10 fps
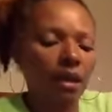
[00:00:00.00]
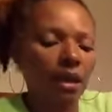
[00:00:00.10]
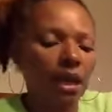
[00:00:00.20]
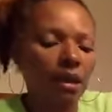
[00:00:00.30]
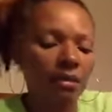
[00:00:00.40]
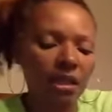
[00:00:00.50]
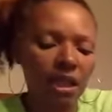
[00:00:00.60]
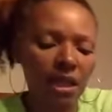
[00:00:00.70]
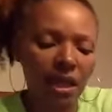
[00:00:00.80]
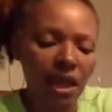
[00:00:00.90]
And I'm just
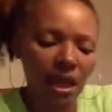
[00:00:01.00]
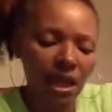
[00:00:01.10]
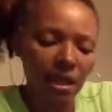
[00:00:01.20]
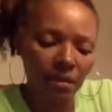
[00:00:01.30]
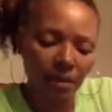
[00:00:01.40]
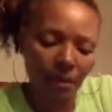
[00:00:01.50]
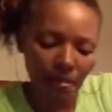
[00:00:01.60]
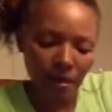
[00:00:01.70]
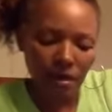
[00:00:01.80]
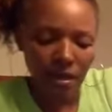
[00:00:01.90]
gonna cut it
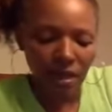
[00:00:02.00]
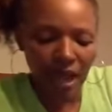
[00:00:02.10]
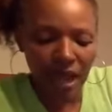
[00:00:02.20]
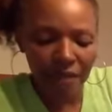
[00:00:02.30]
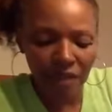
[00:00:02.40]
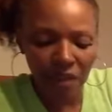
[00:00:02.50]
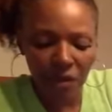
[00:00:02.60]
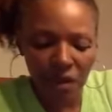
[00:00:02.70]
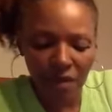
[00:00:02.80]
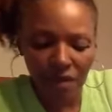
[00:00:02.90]
so that I have two
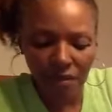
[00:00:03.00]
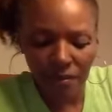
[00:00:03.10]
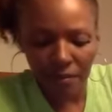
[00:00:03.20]
of them.